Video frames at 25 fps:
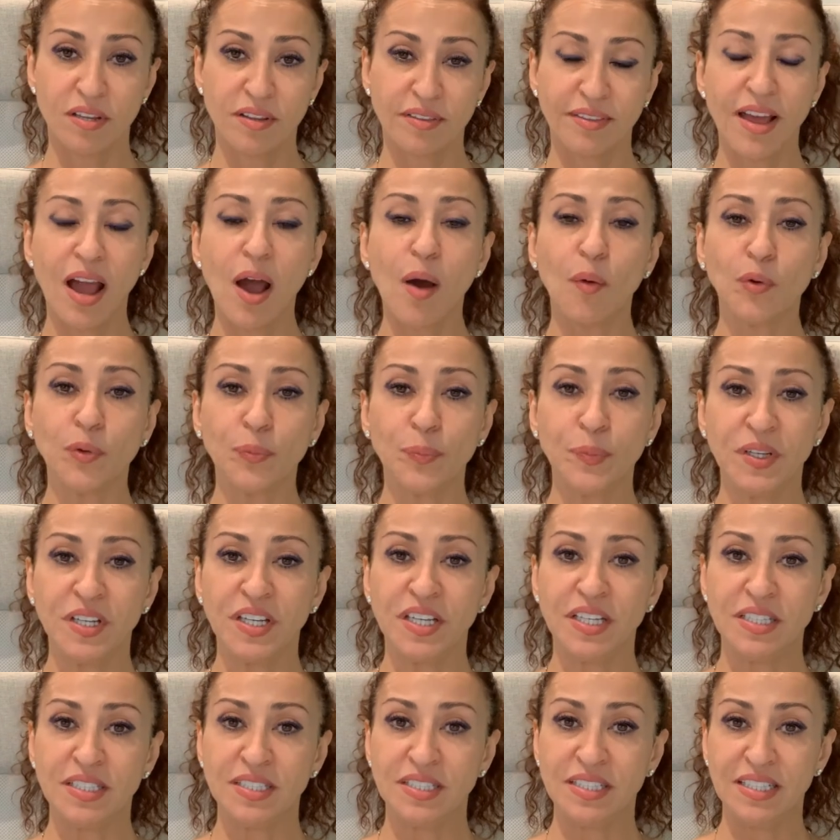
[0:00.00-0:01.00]
That would
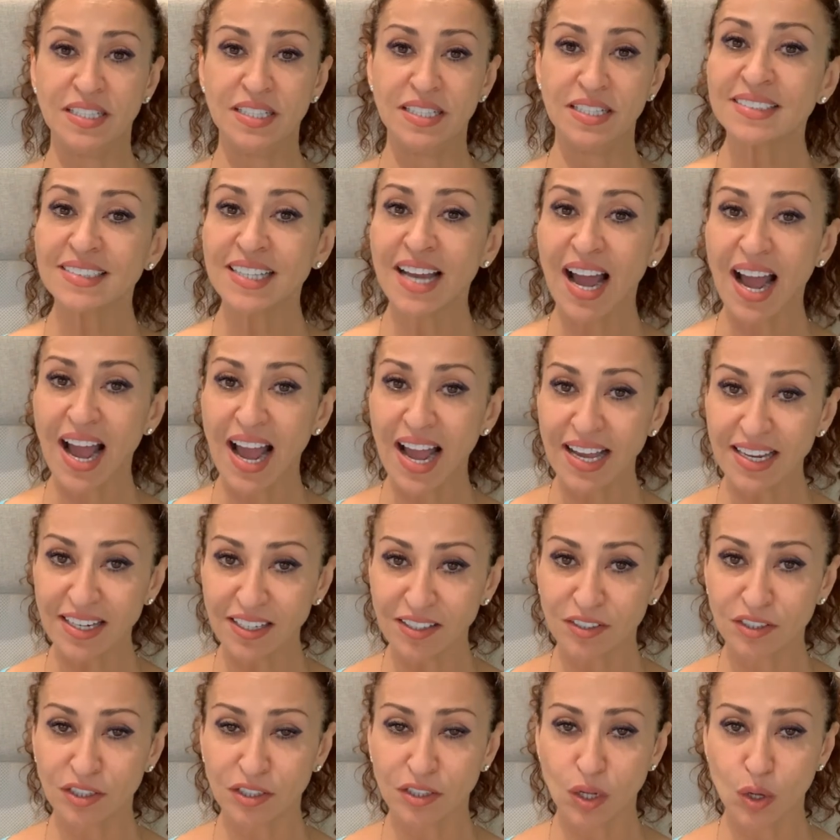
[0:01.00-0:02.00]
be the title
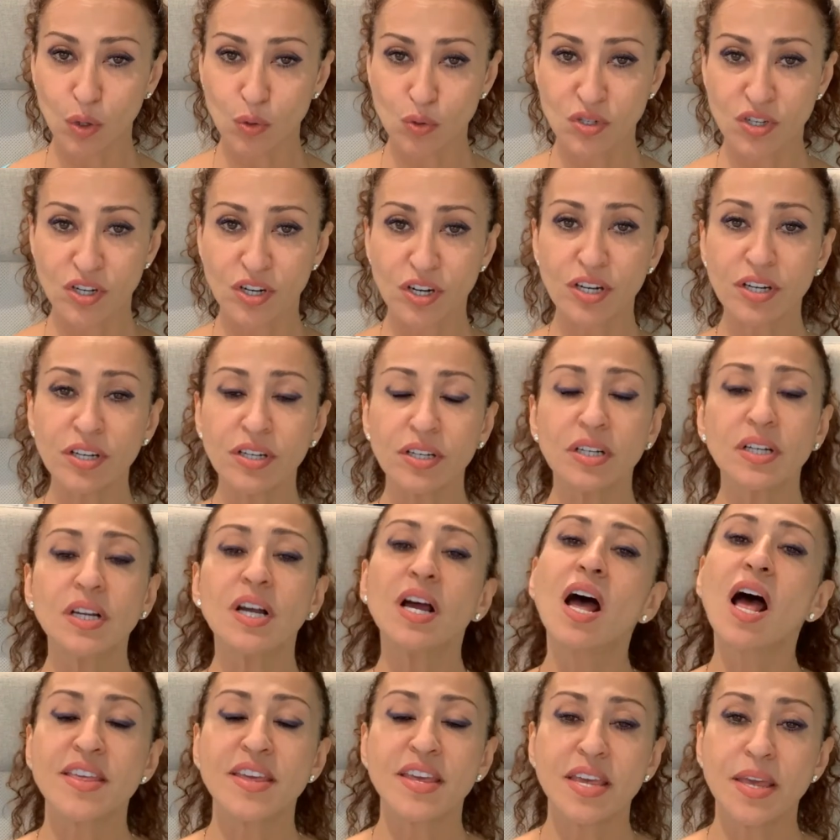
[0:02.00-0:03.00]
closer,
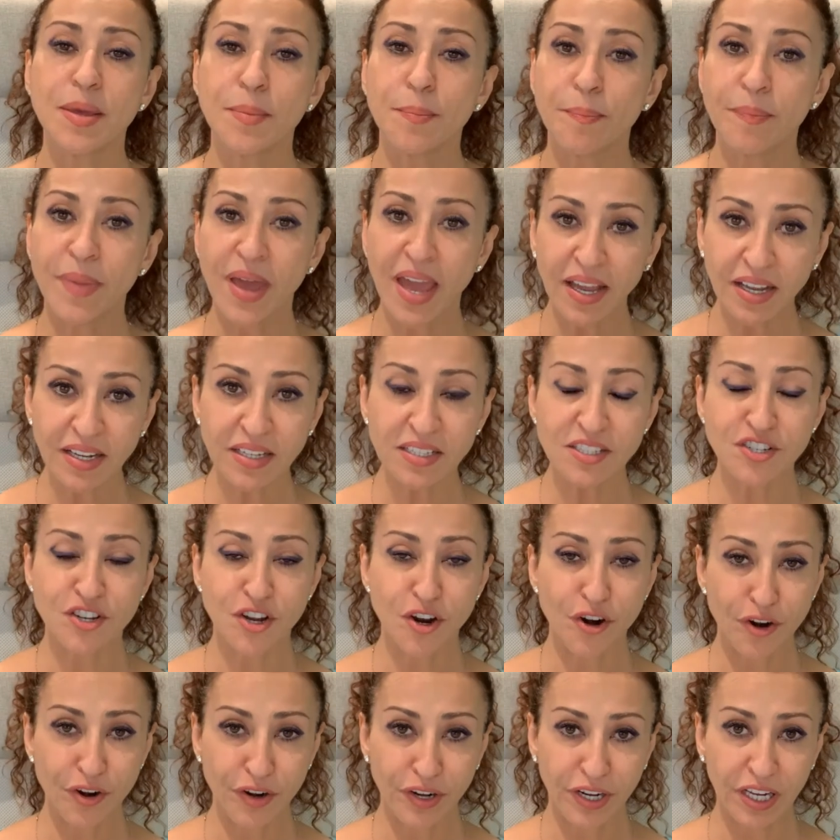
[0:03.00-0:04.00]
the bank
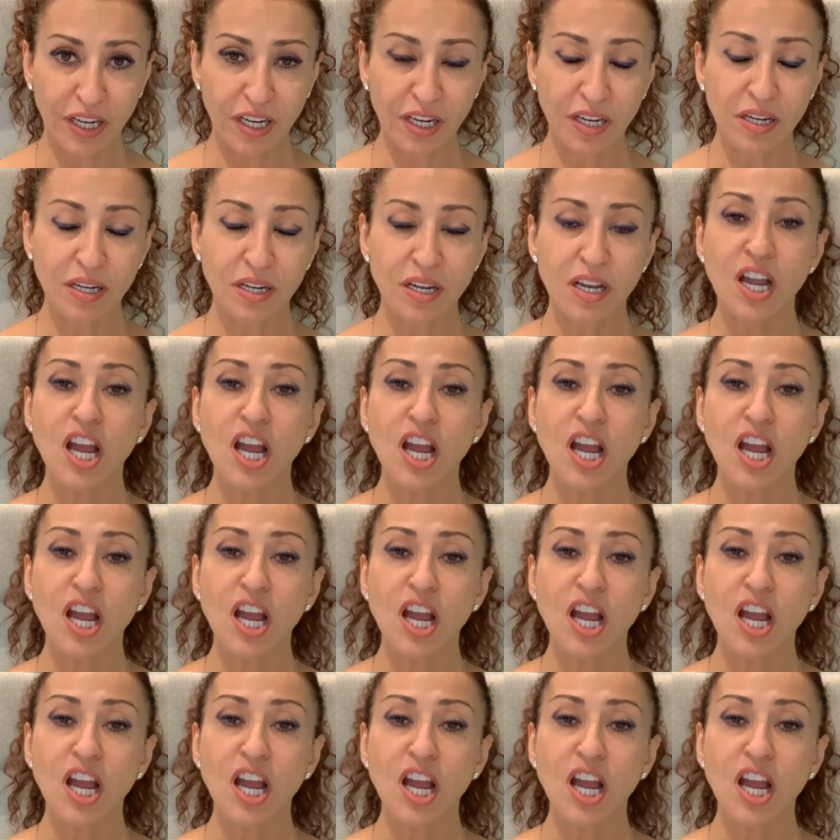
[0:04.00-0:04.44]
attorney,